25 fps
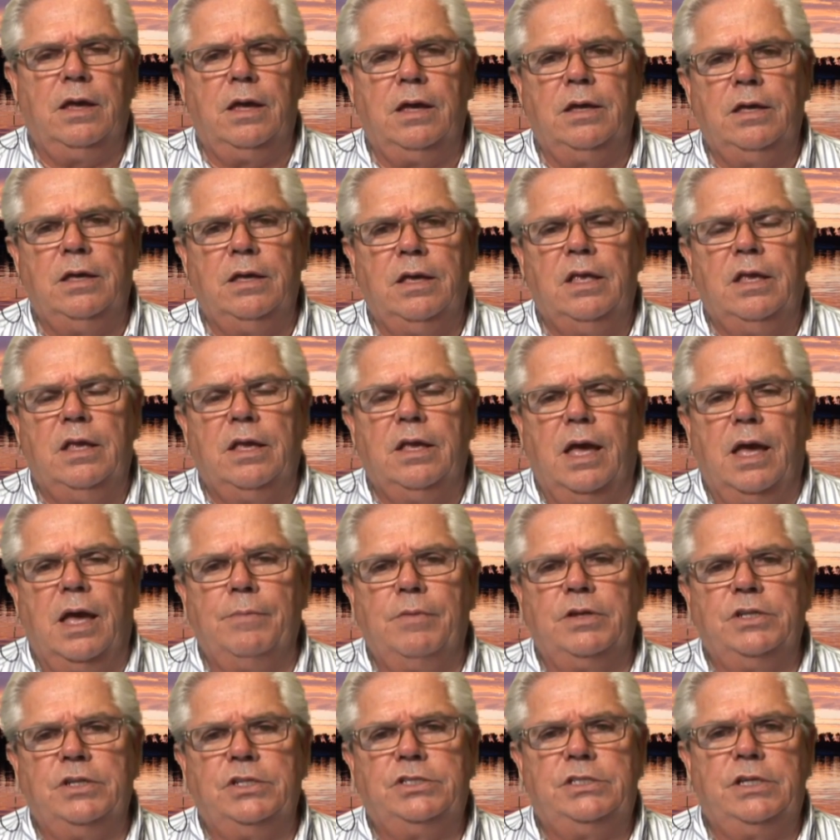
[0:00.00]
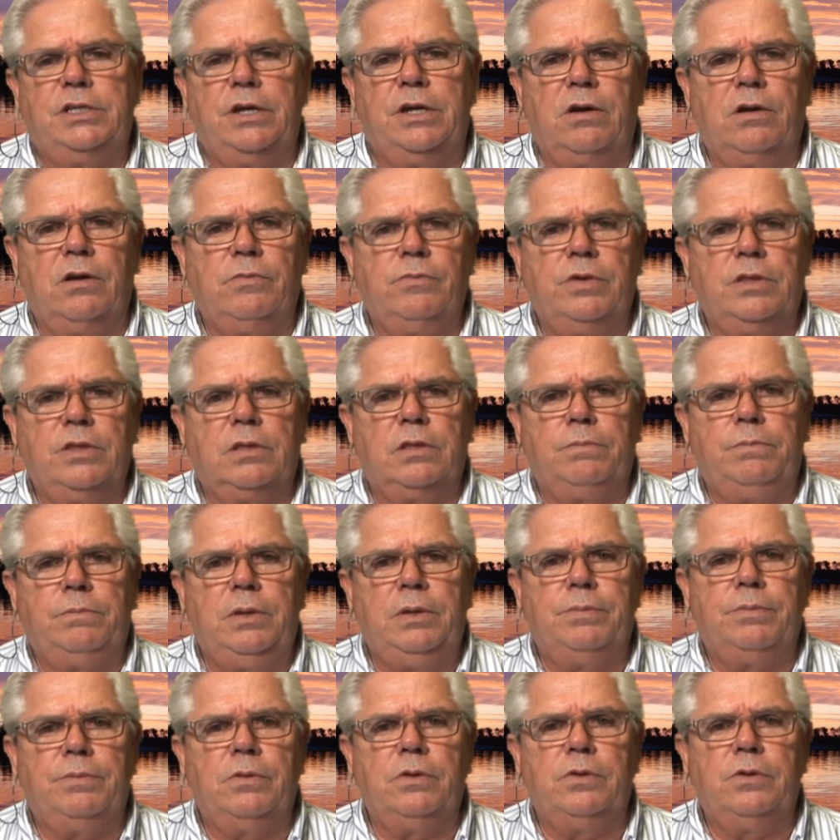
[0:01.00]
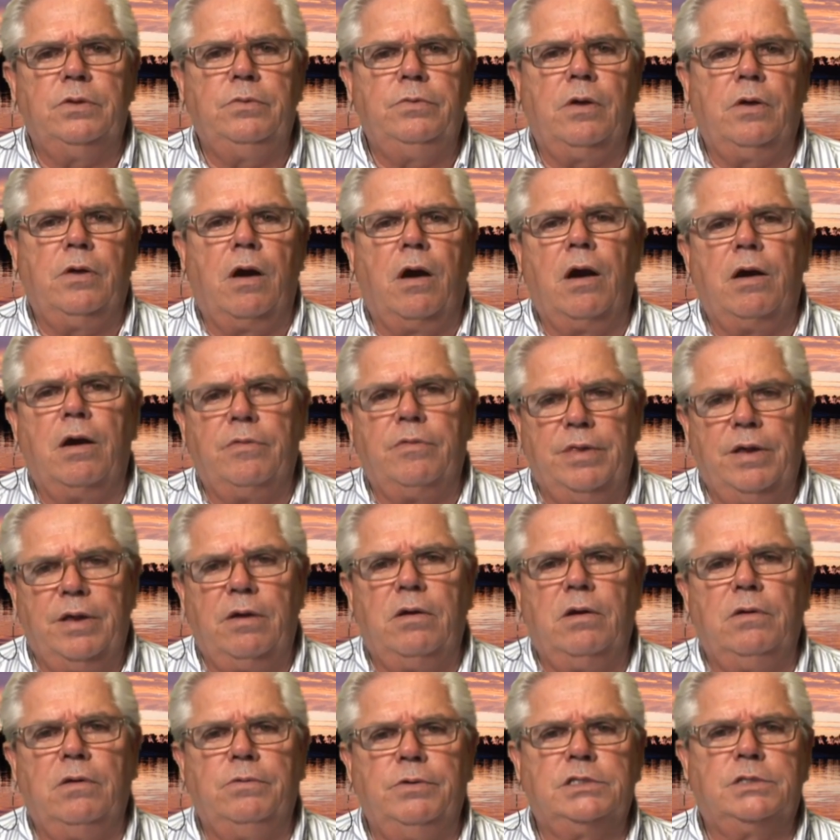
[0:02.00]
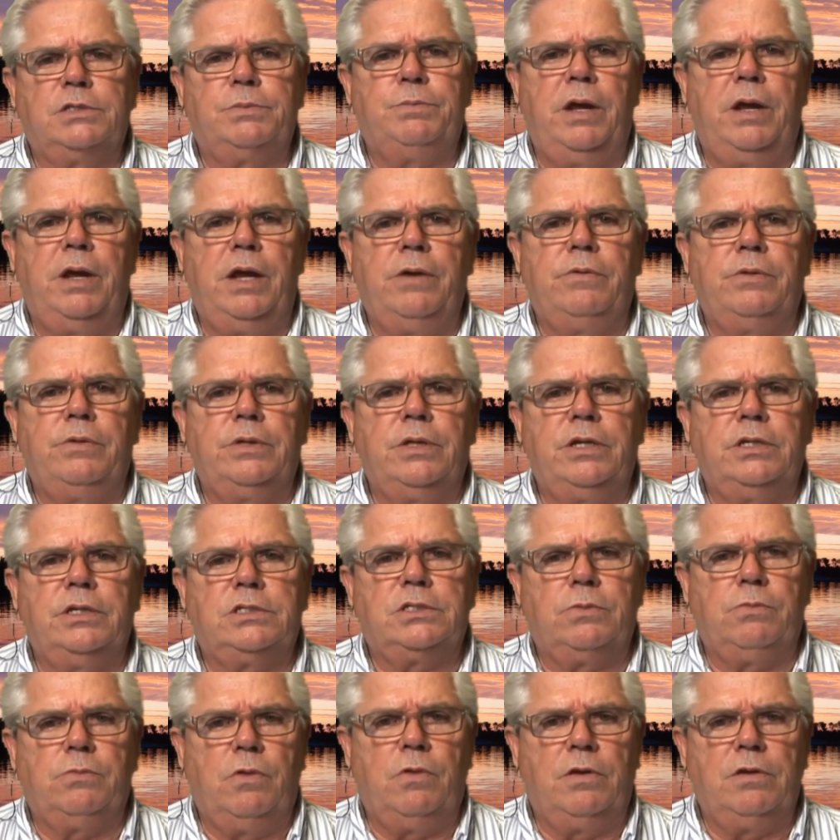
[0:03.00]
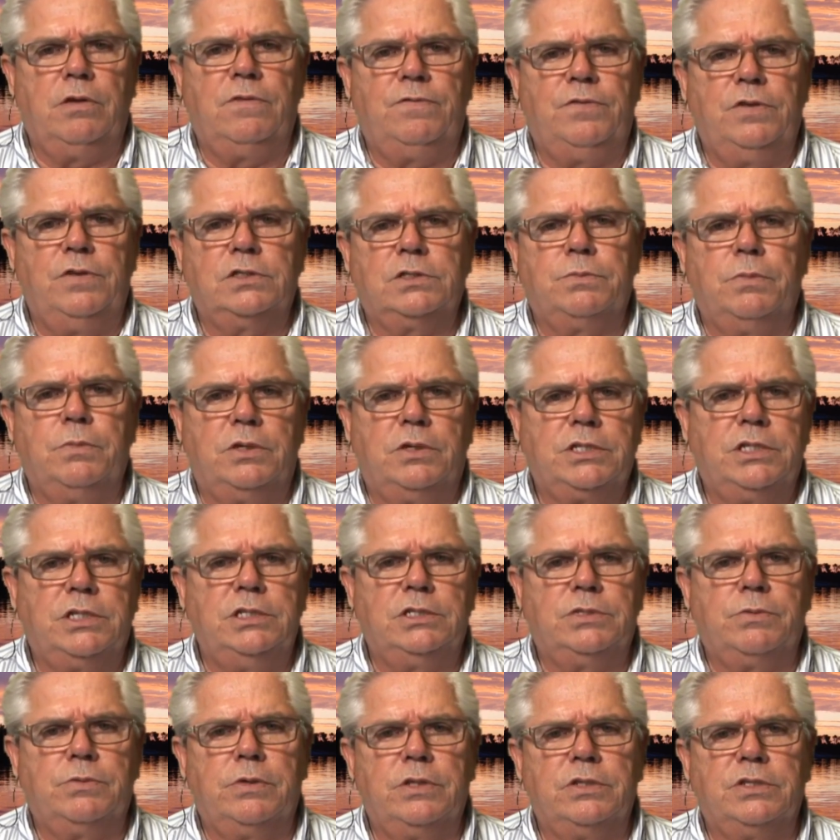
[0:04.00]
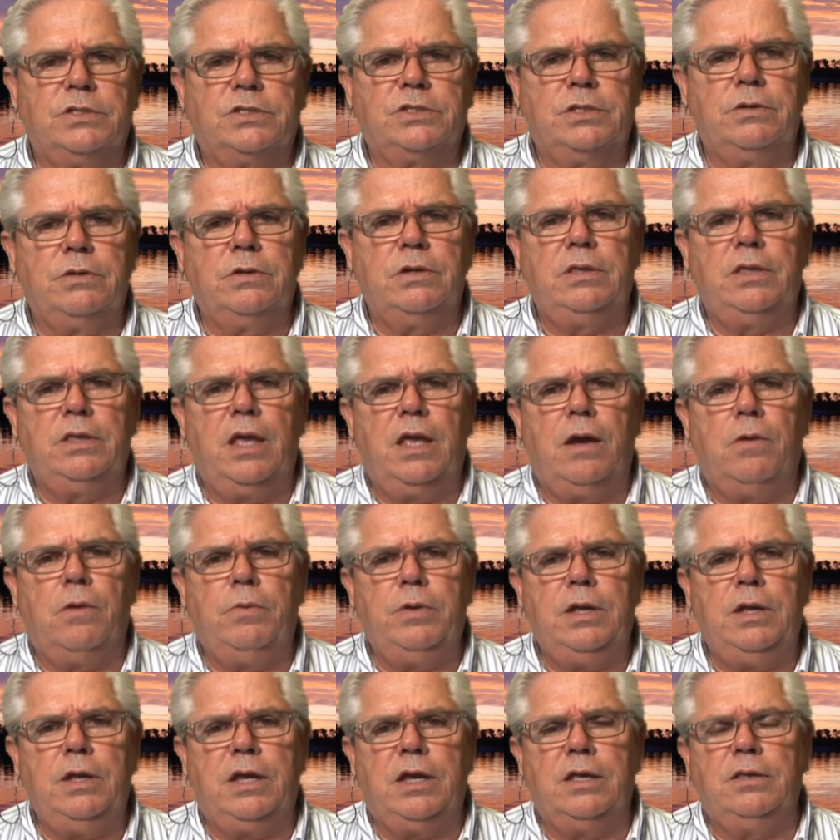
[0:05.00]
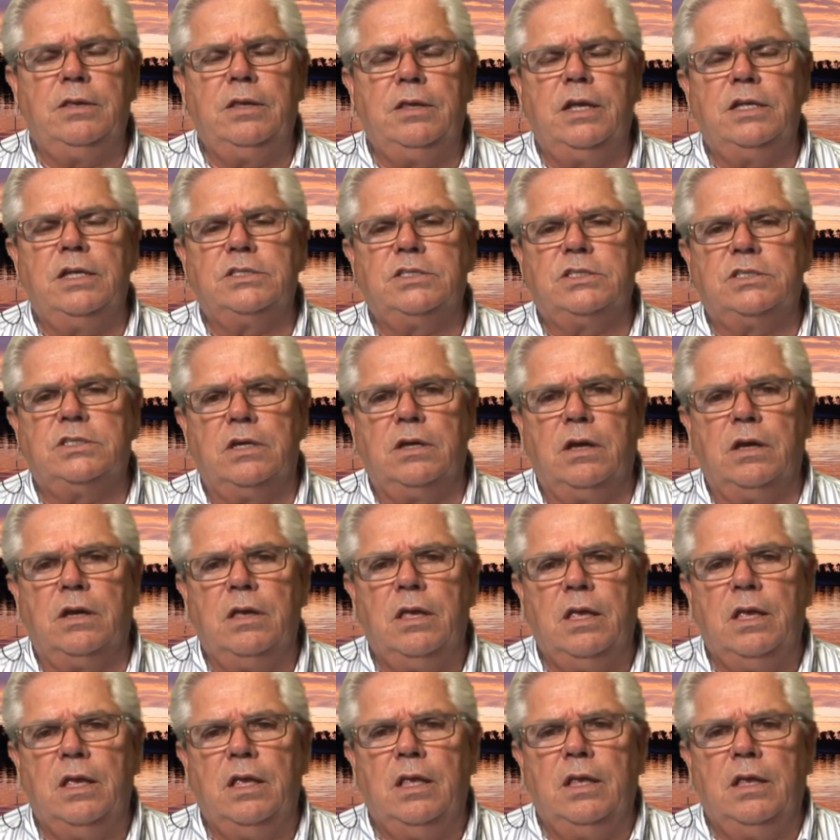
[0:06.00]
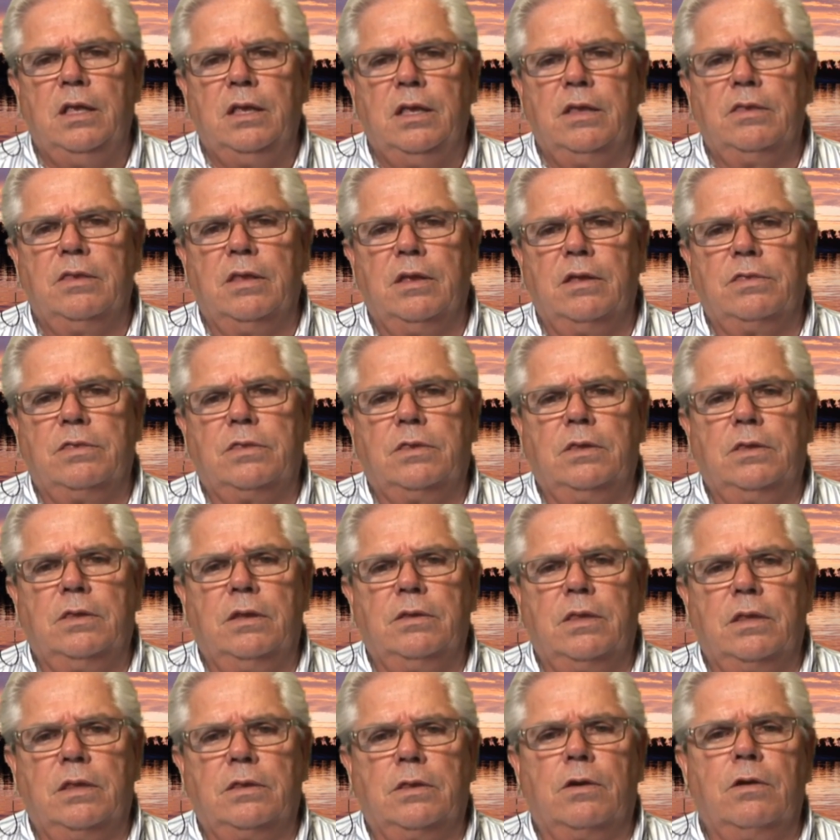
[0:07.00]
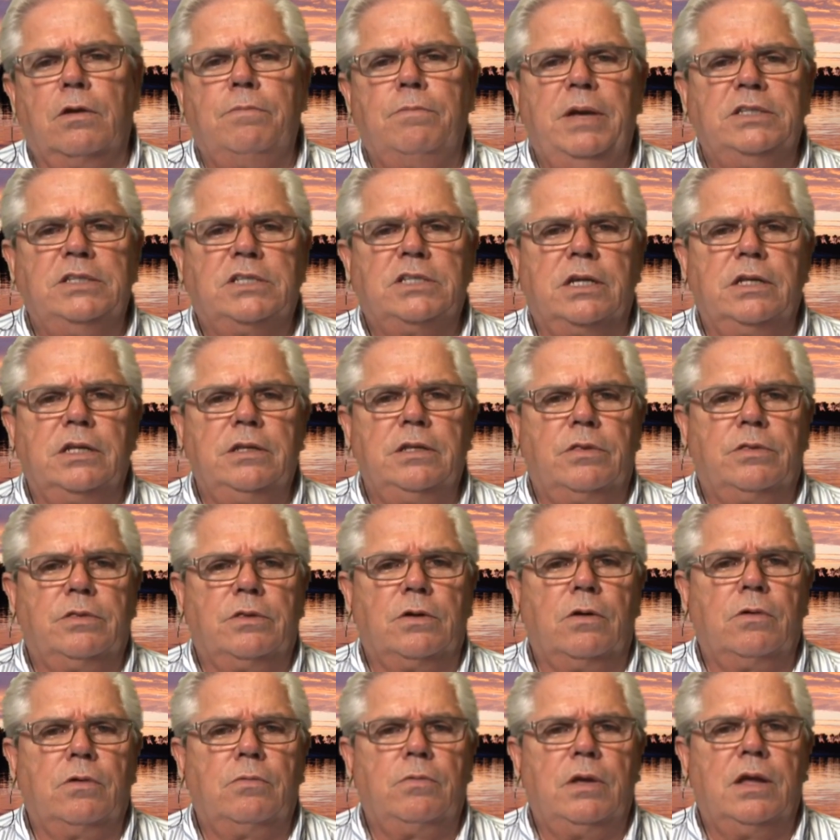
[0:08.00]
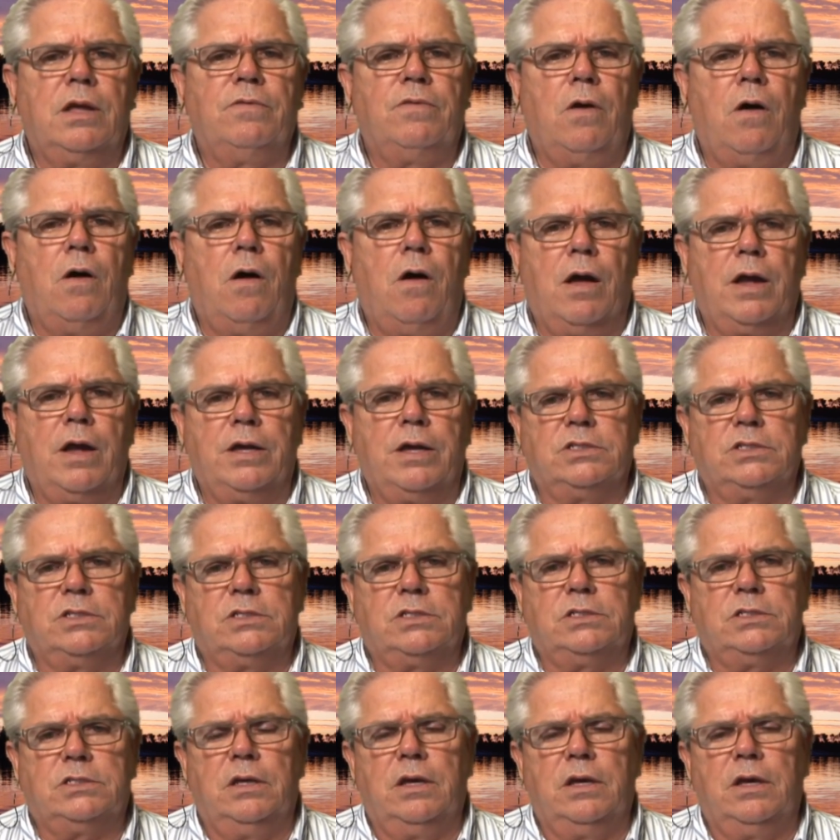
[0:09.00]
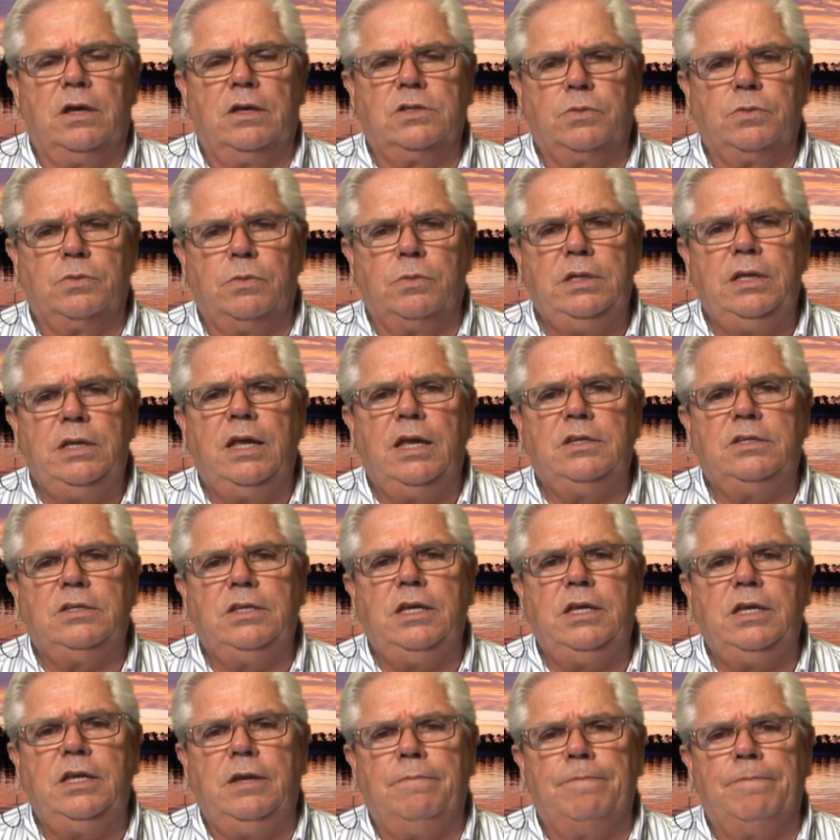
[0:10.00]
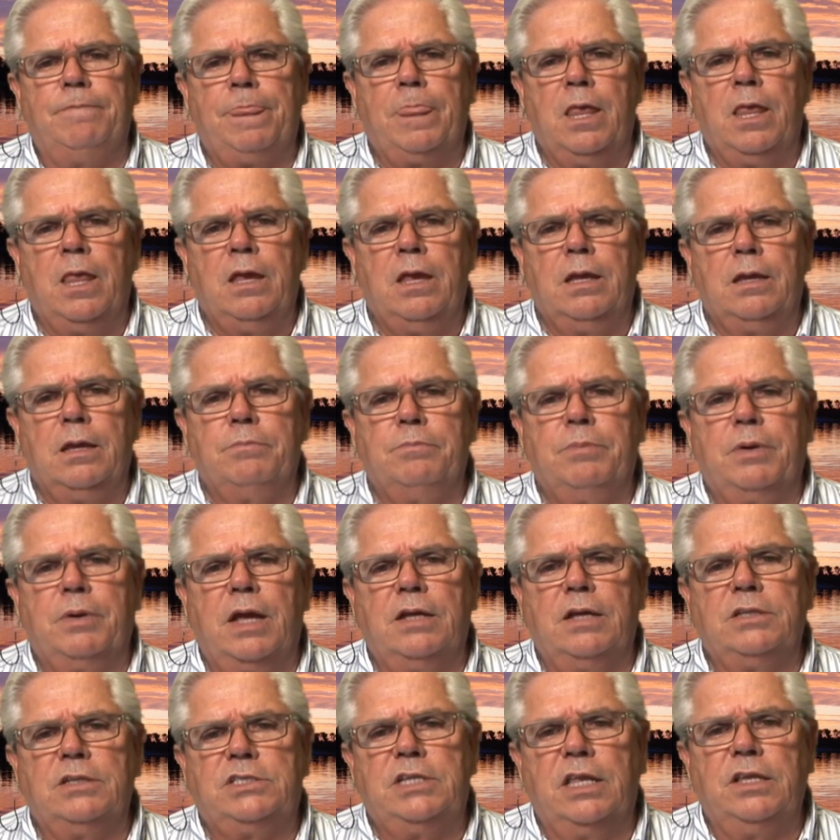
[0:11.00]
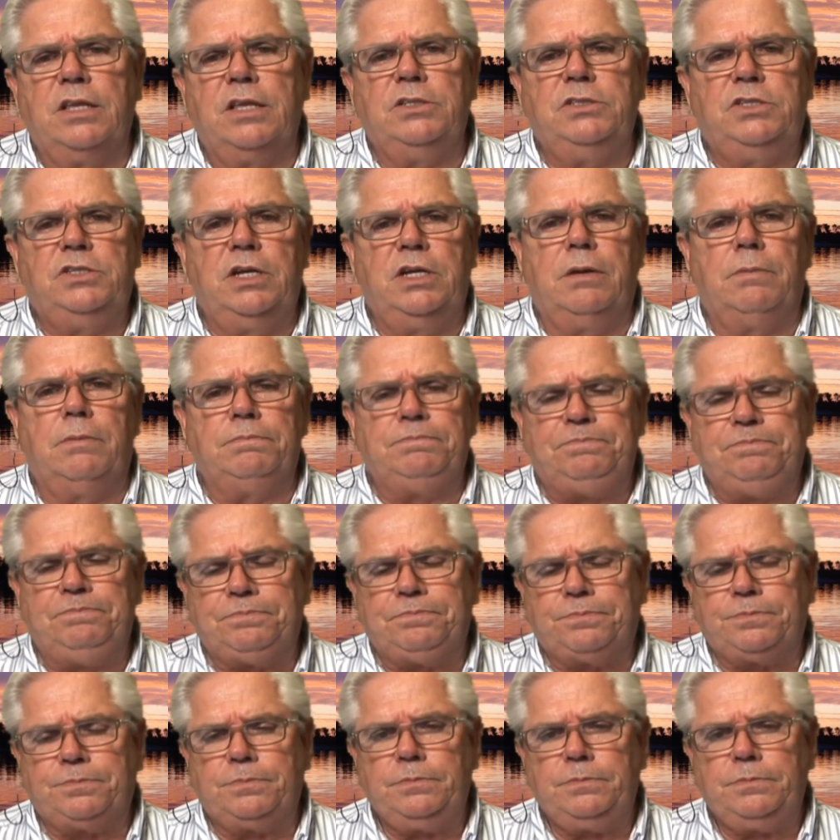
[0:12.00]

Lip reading: I'm going to share it with the people who are there at Witch Bay with us, wanting to fish muskies with us during that week. And that's the third week of August 2018. But I was telling Jim